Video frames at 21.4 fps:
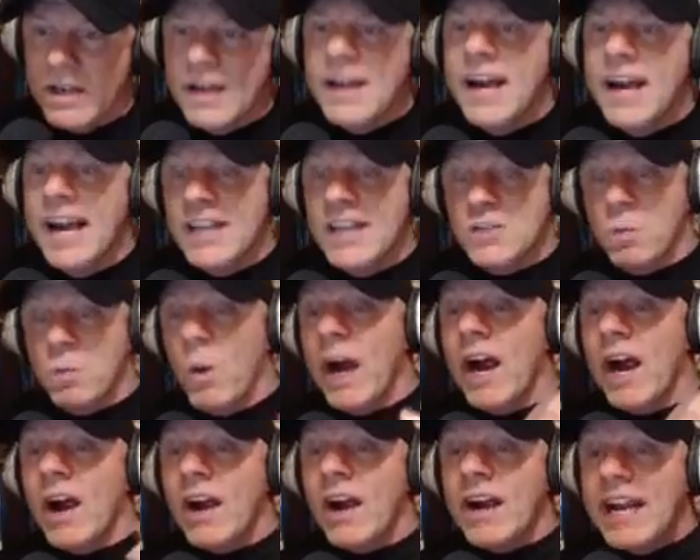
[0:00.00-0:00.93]
It's
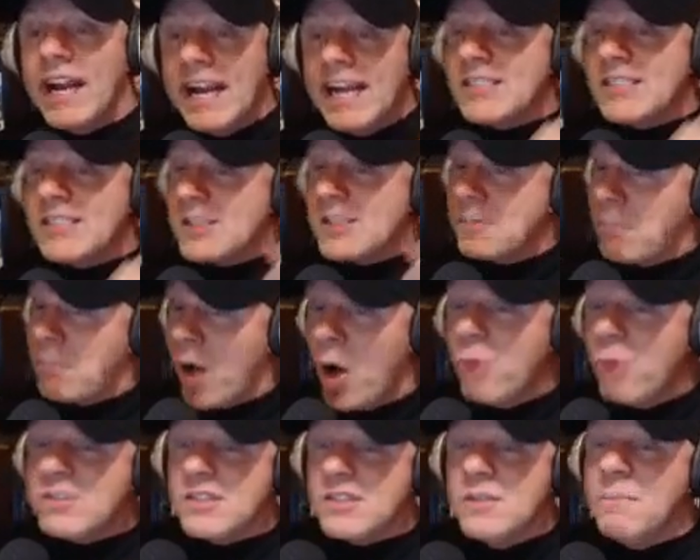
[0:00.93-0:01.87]
where he is
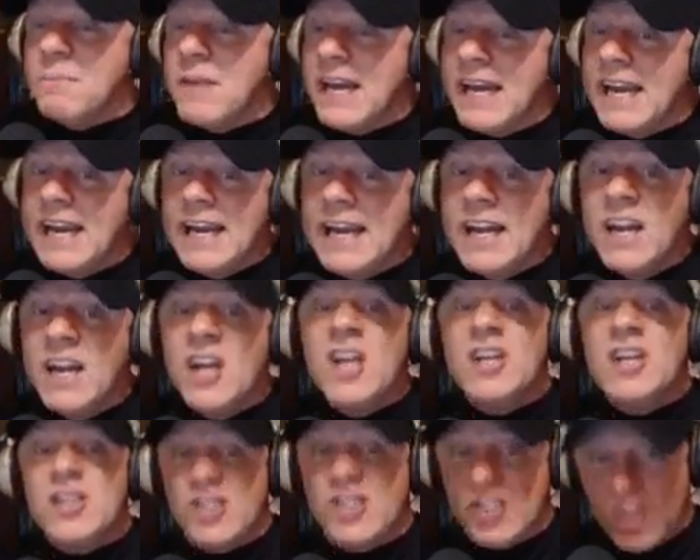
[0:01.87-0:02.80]
supposed to be
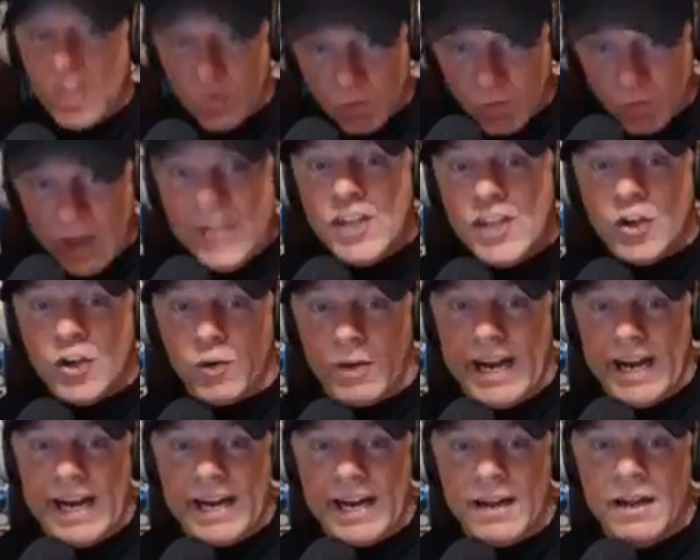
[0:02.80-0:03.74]

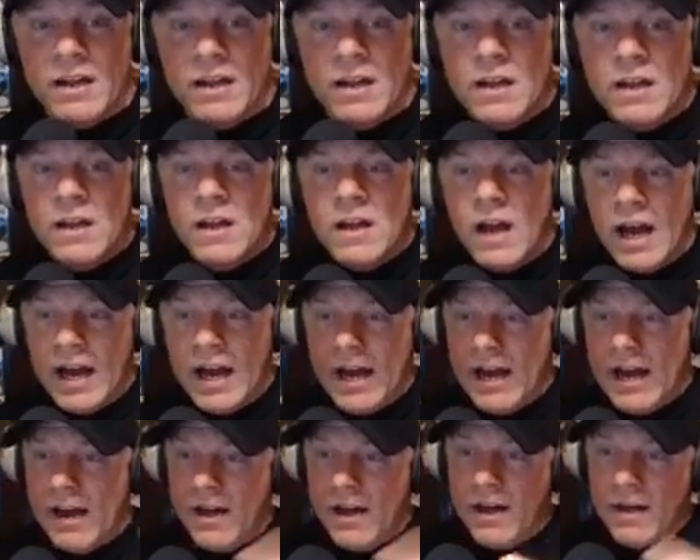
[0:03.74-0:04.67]
surrendering
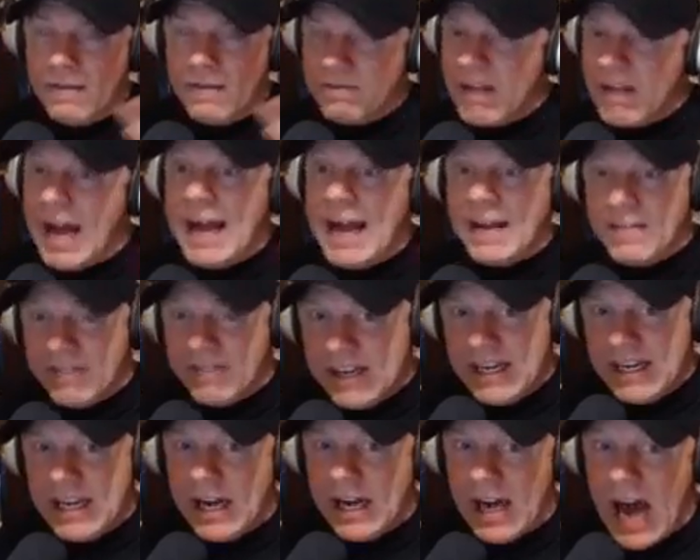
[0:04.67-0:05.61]
like
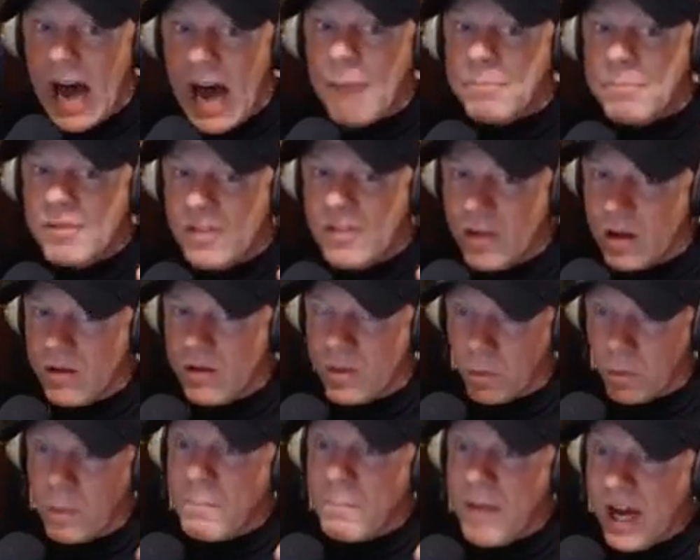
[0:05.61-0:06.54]
the
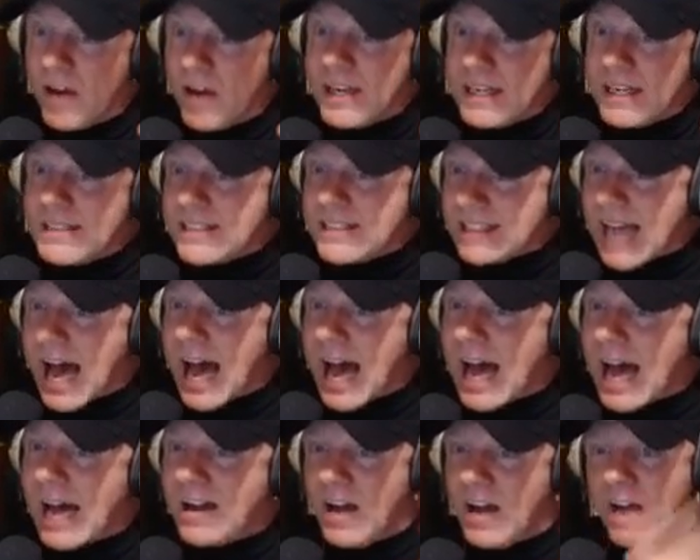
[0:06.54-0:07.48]
rebellion
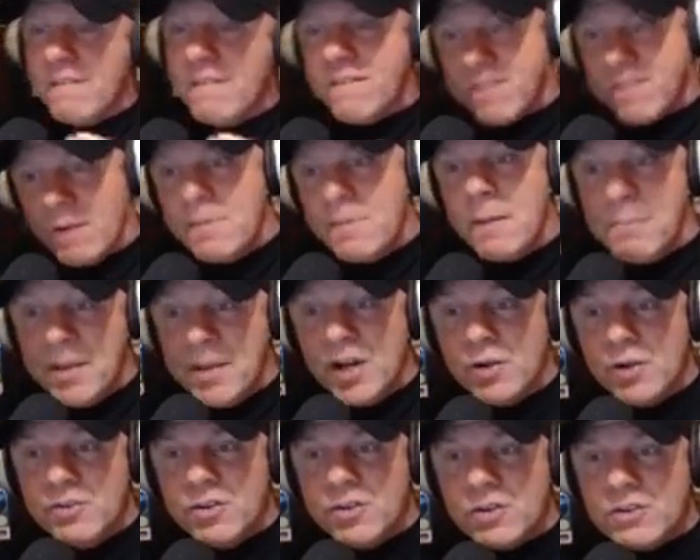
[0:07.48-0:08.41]
side from the
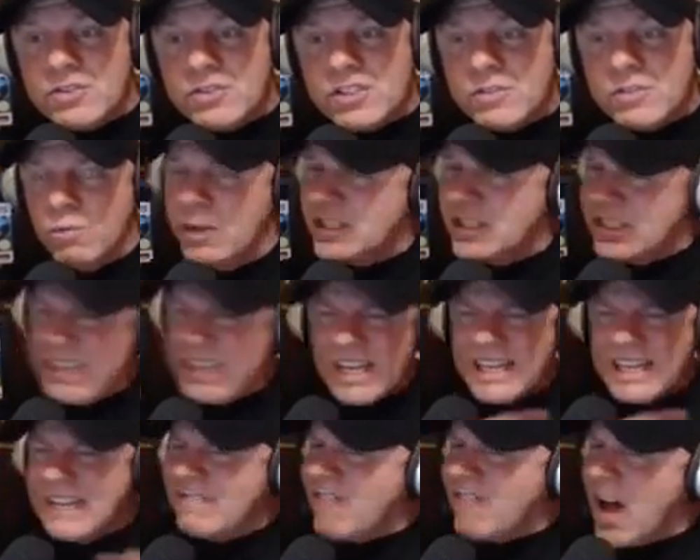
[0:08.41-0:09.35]
builders, which
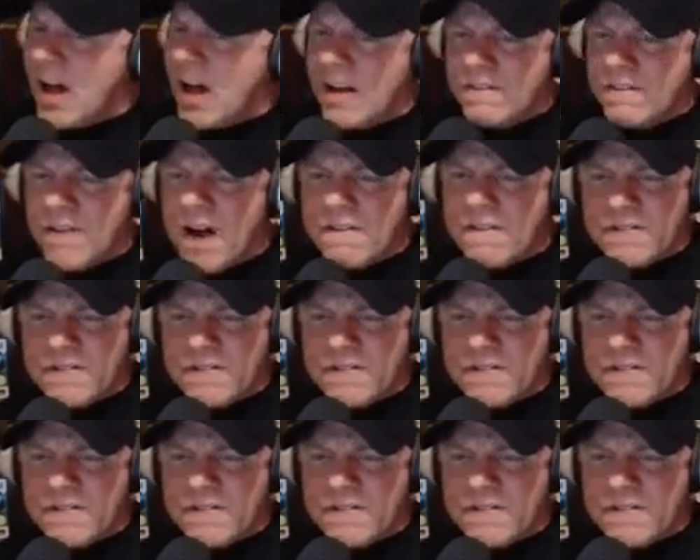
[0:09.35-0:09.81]
doesn't involve